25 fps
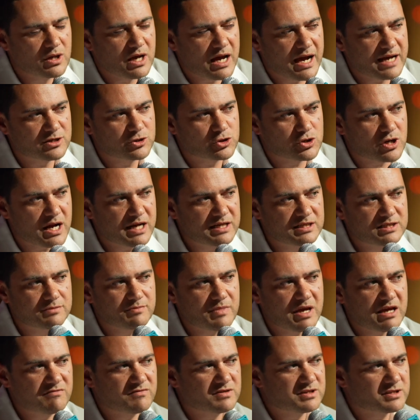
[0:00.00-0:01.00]
I tried to
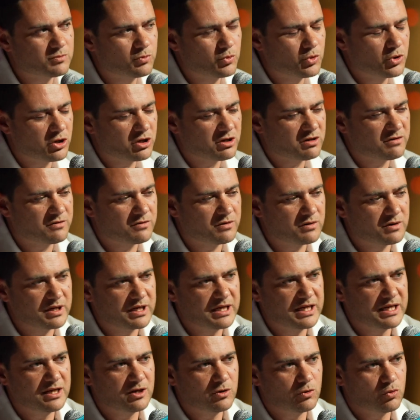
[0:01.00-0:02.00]
make this work
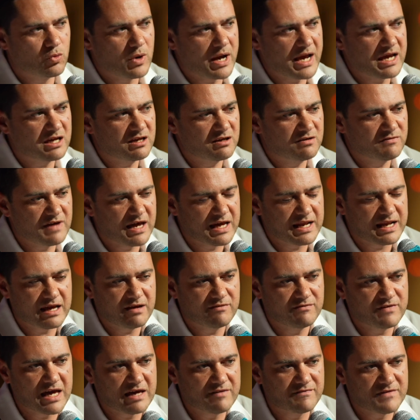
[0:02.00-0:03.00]
in a way that
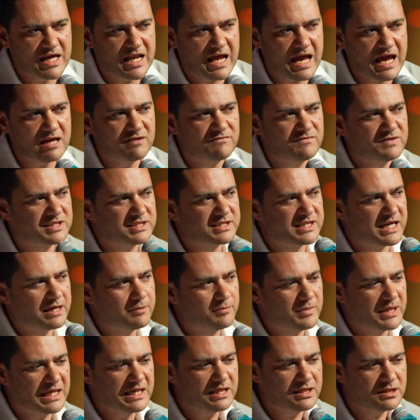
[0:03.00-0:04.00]
had the same
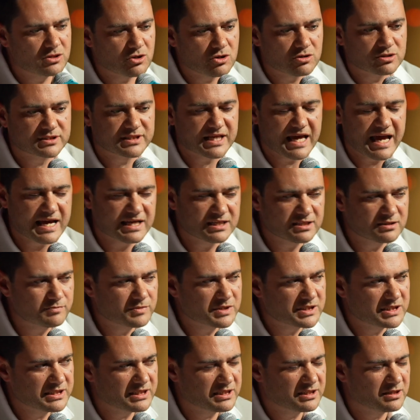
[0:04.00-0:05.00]
ethos as
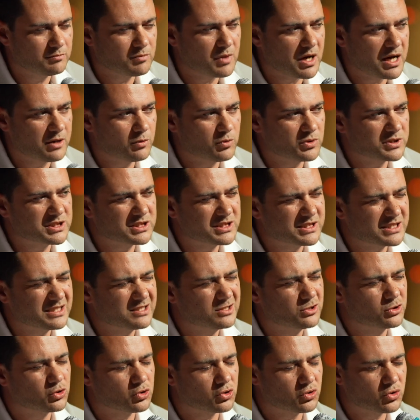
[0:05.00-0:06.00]
Matike Mai, which is
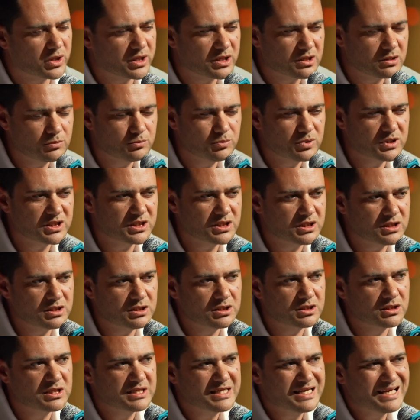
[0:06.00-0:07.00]

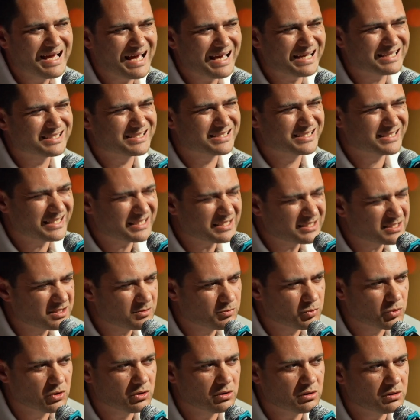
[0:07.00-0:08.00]
incredibly
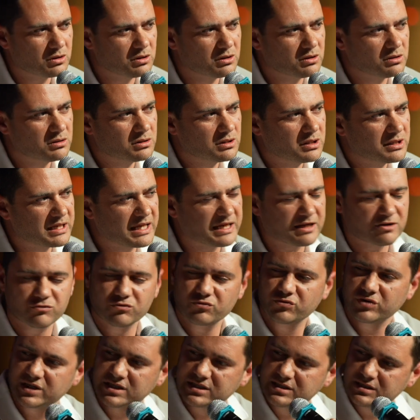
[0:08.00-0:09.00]
accessible, and like
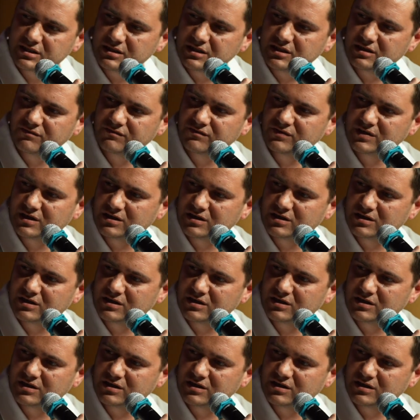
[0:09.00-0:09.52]
written in